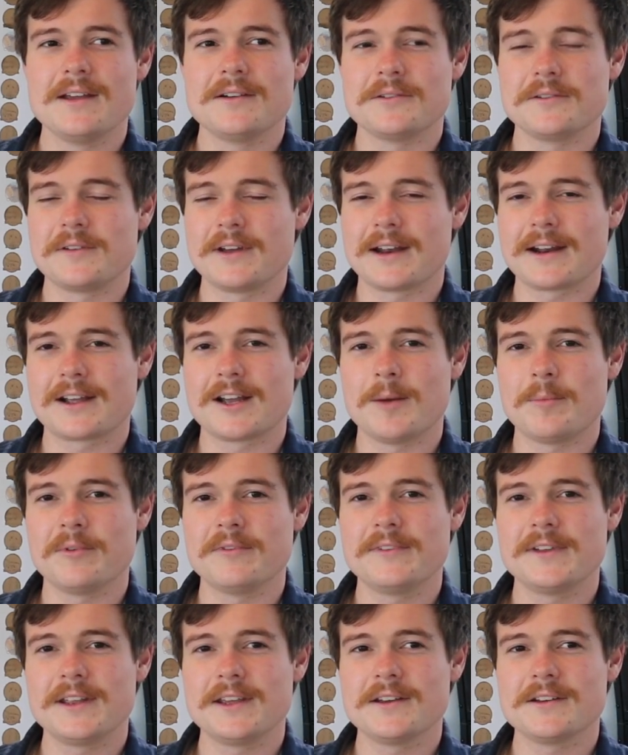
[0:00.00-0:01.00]
We've got a couple
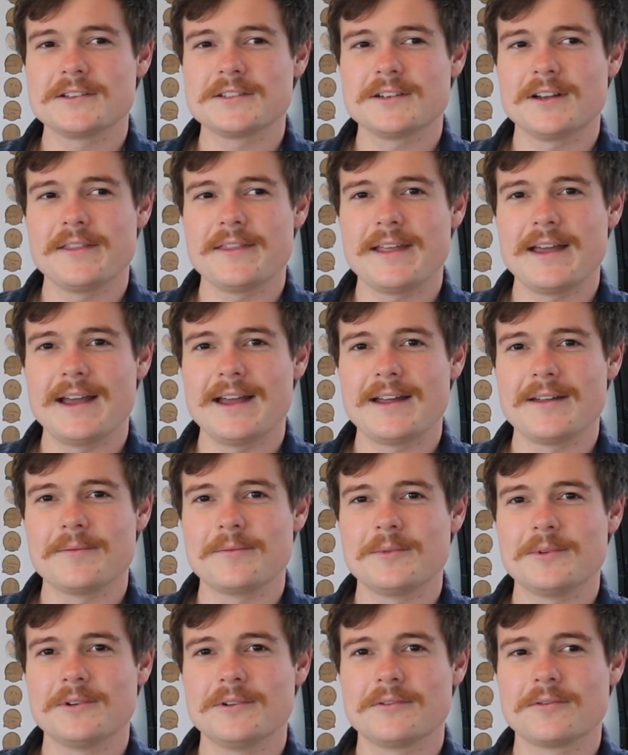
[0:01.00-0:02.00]
videos on that,
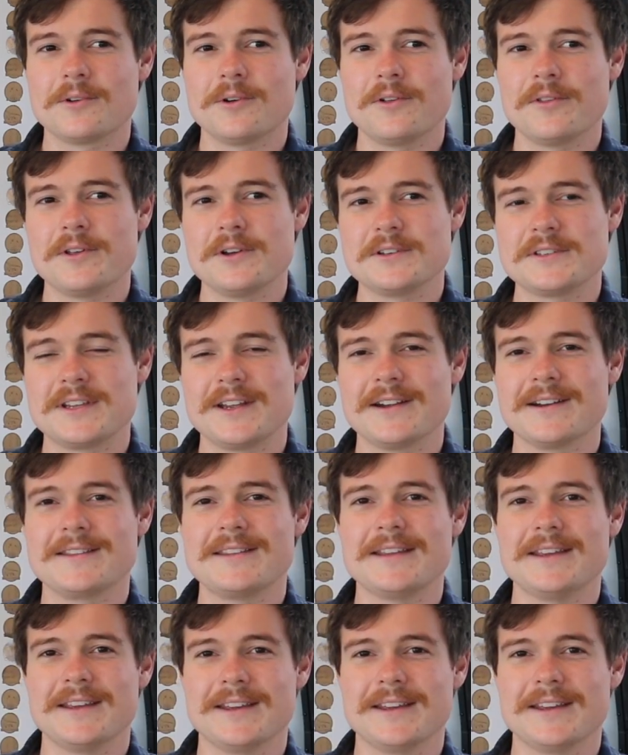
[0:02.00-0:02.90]
and we'll roll those here at the